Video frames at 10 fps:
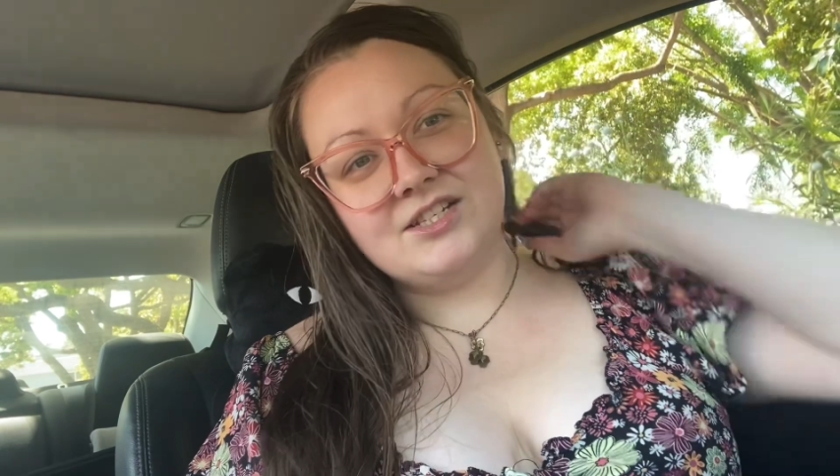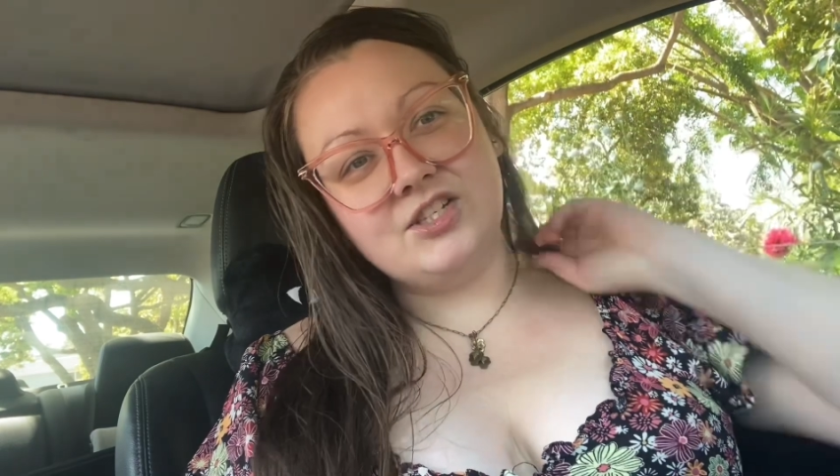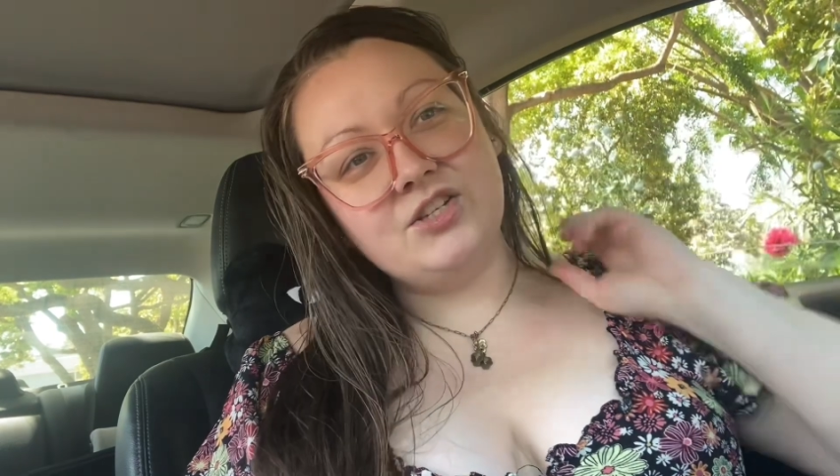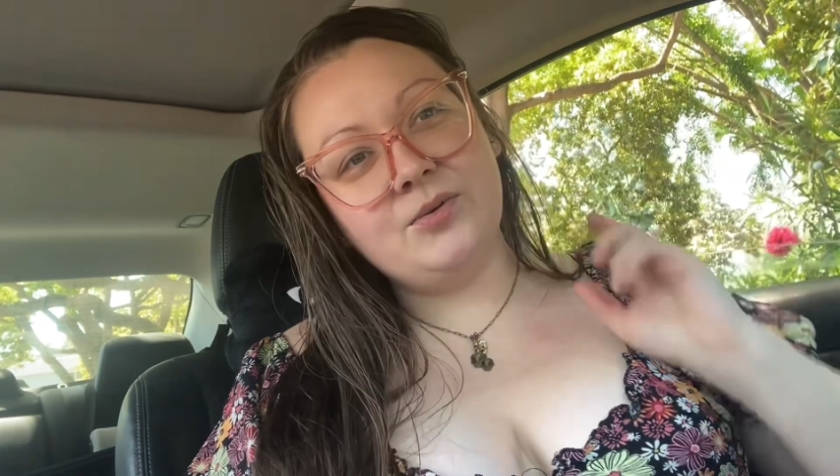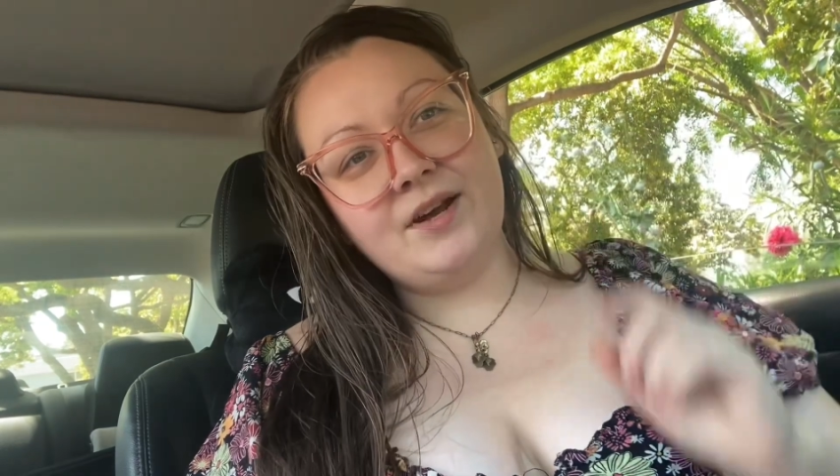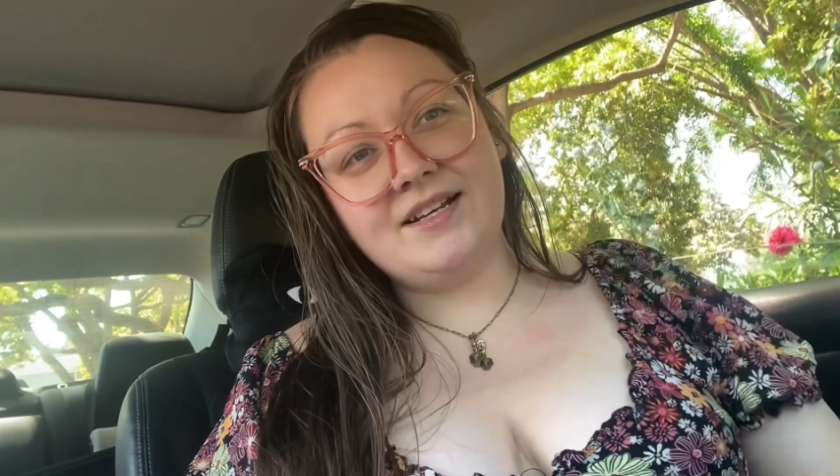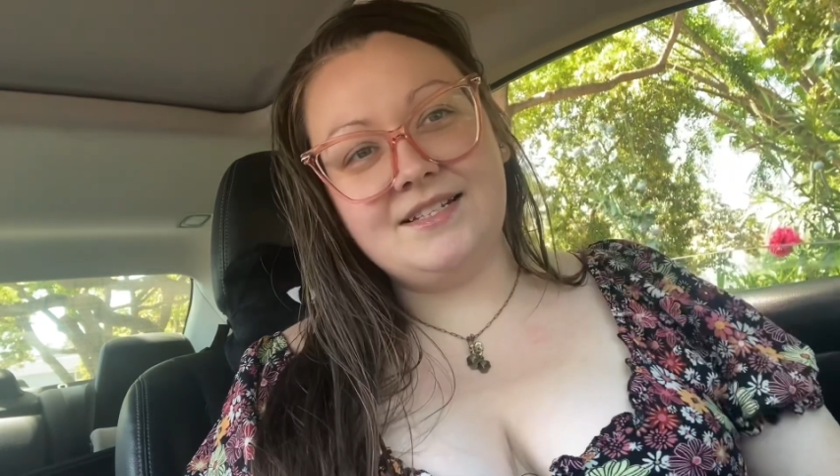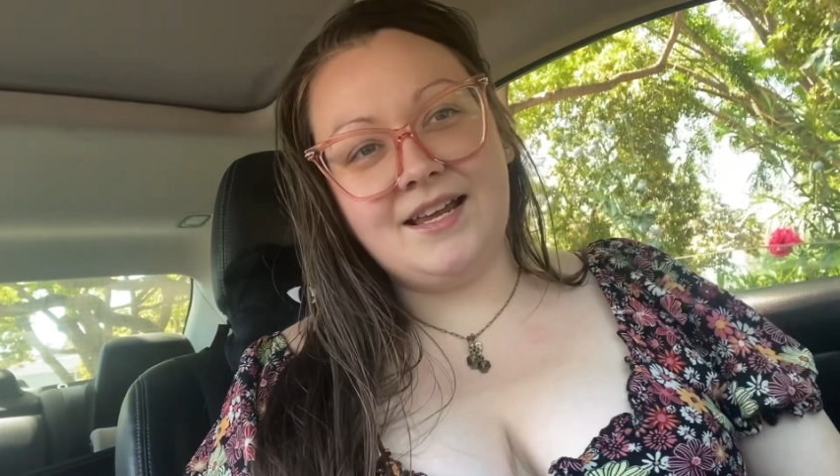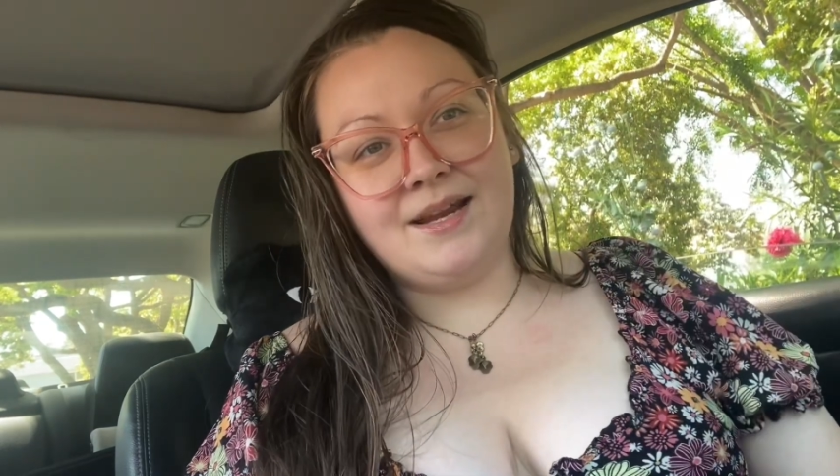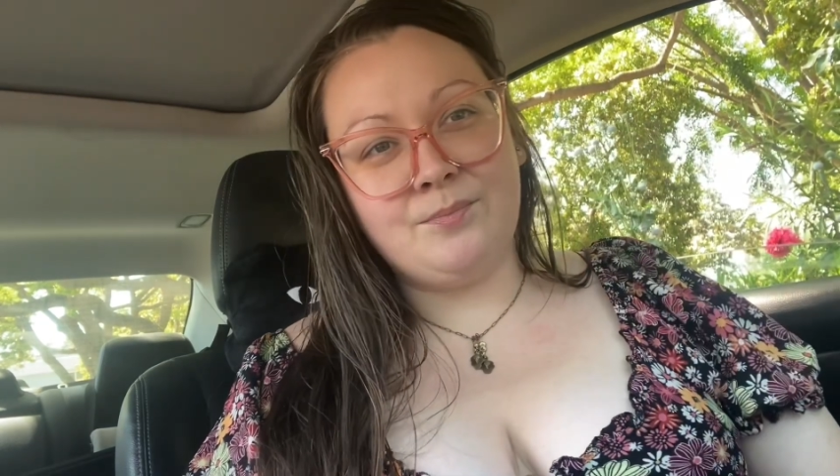do it
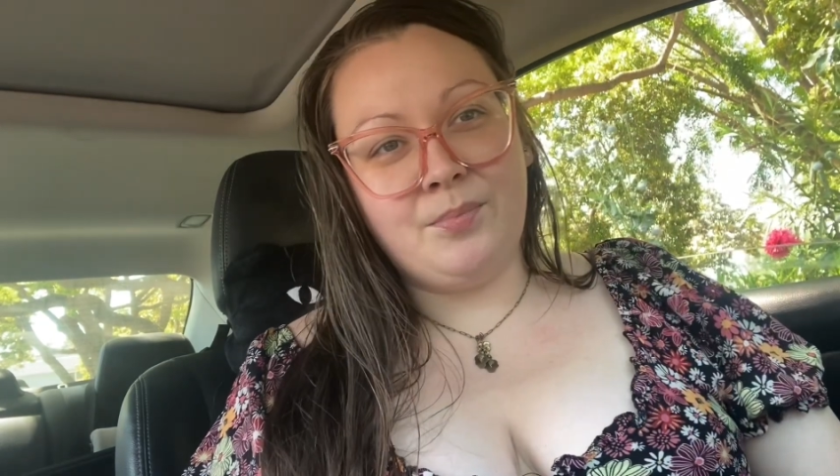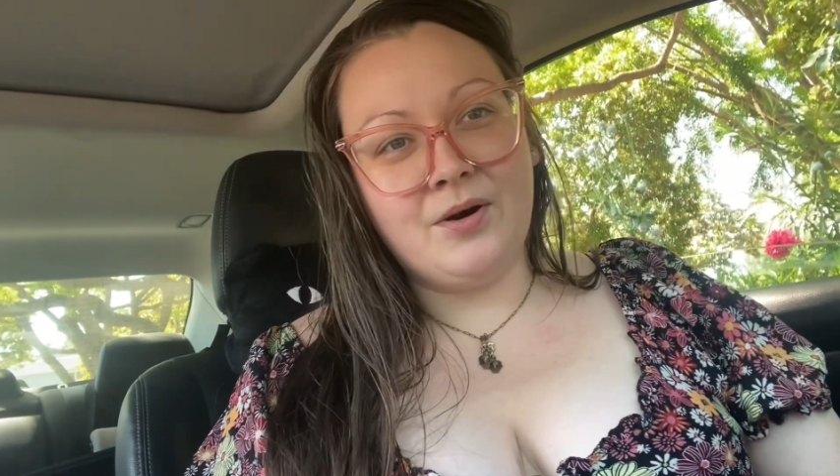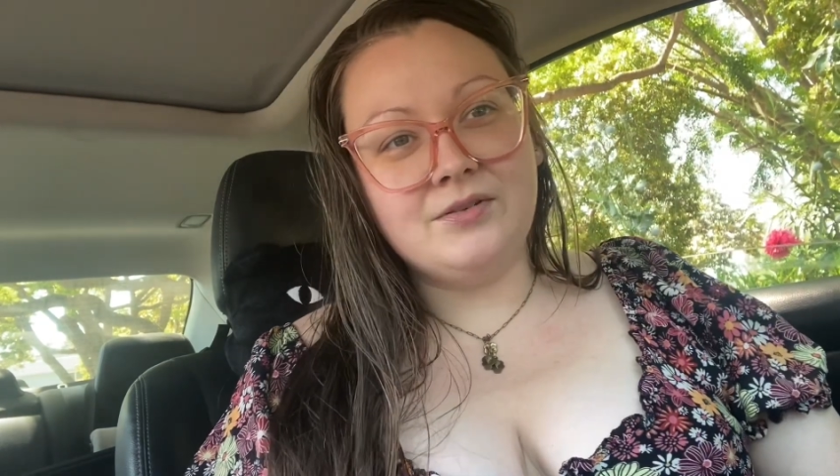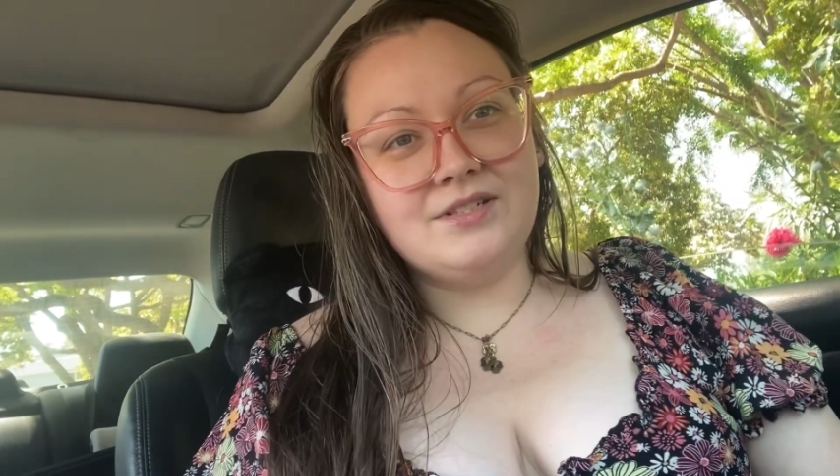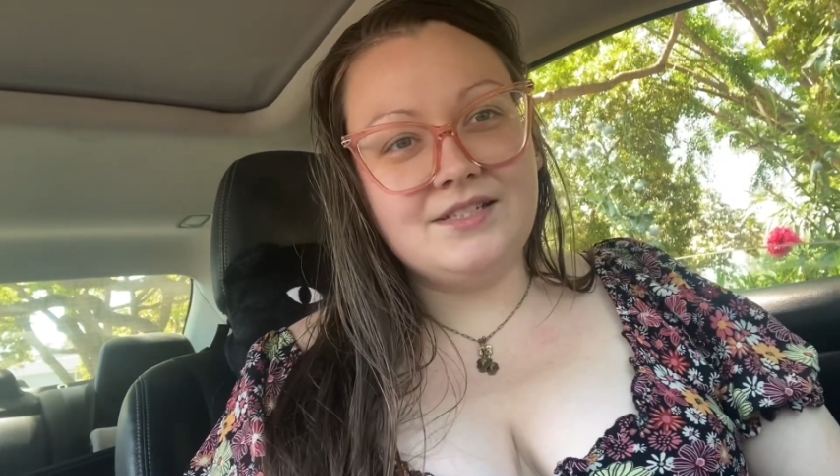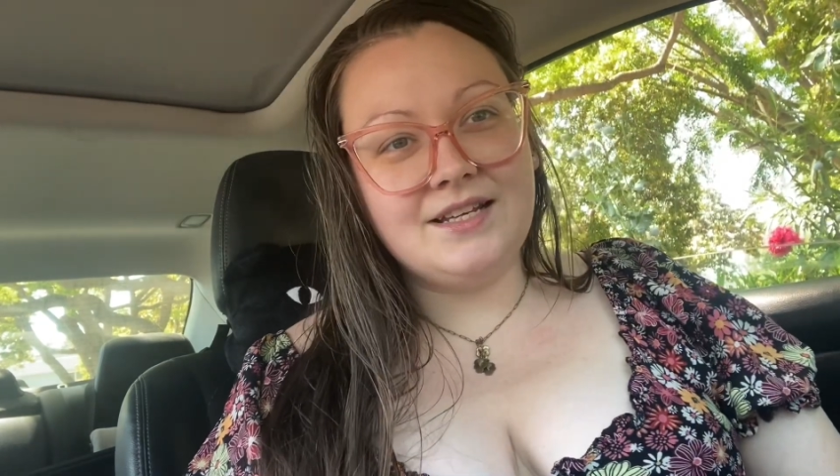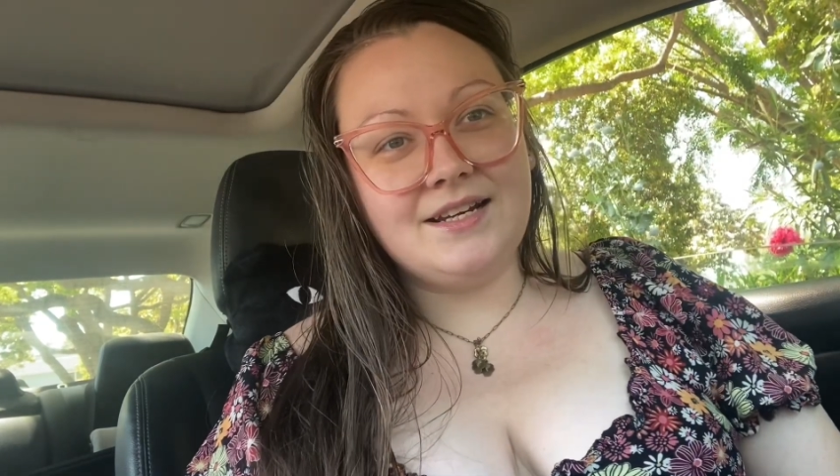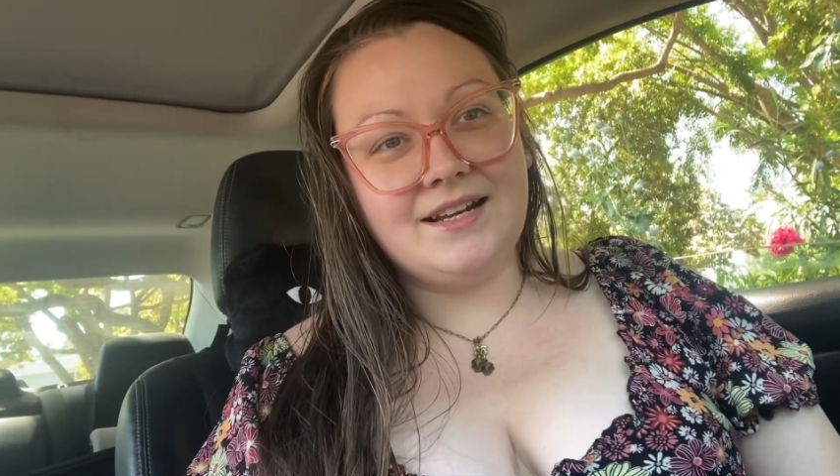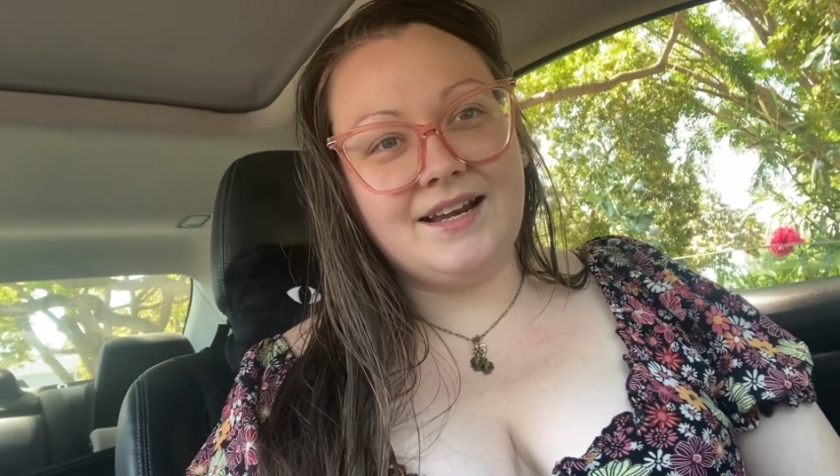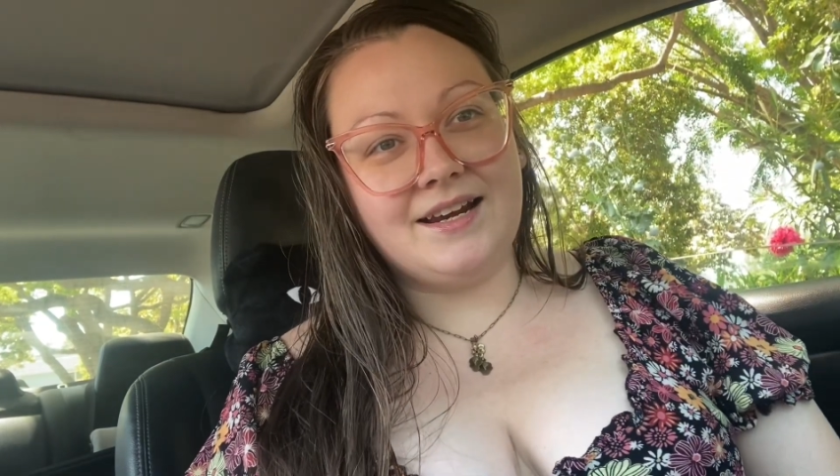and post
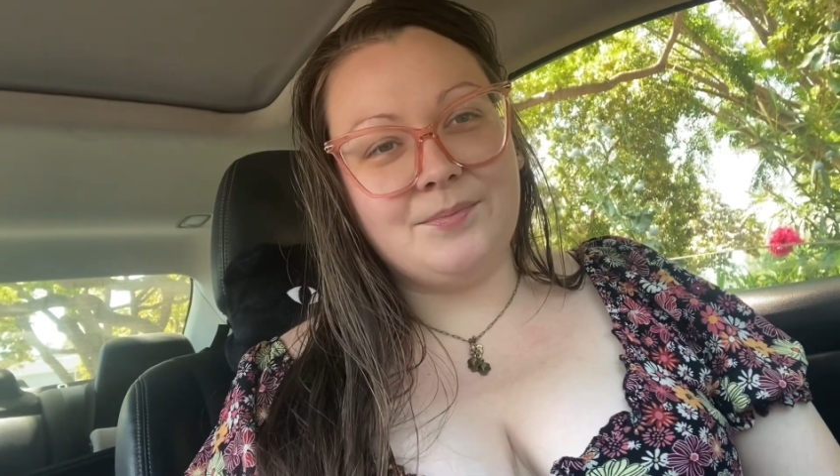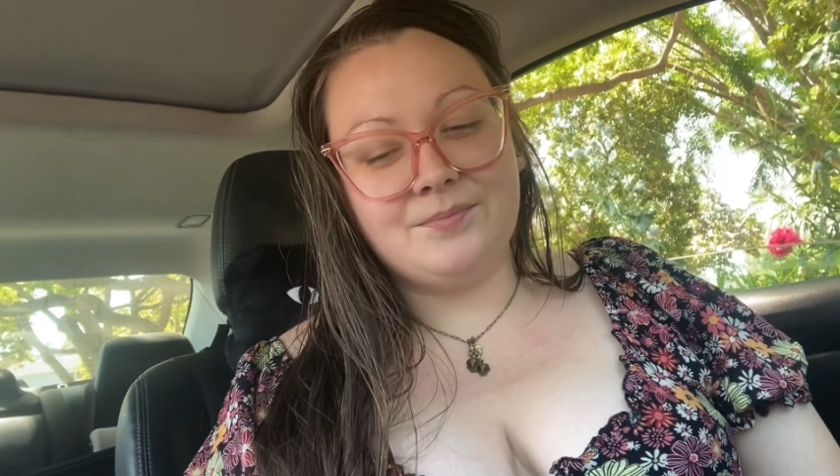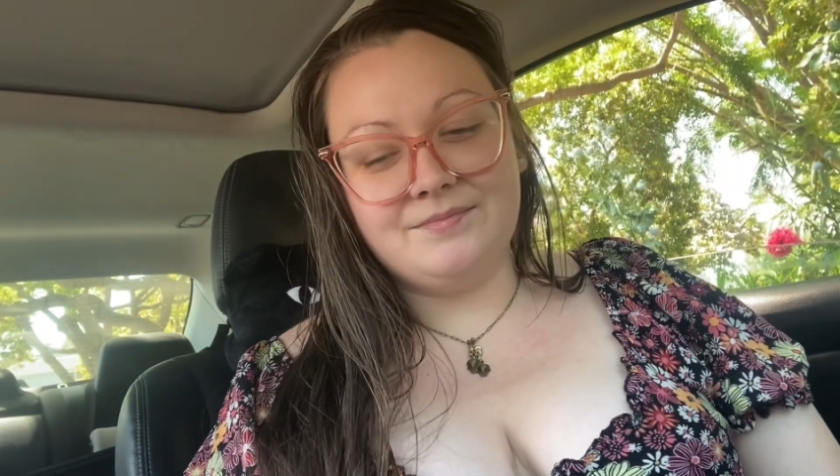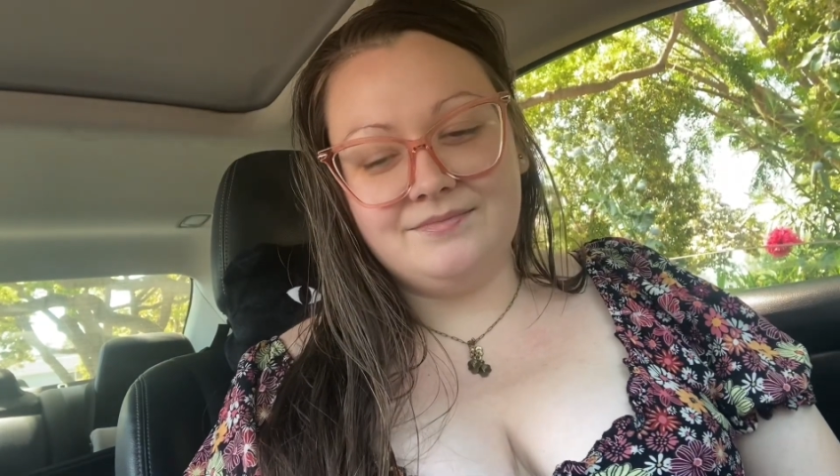it and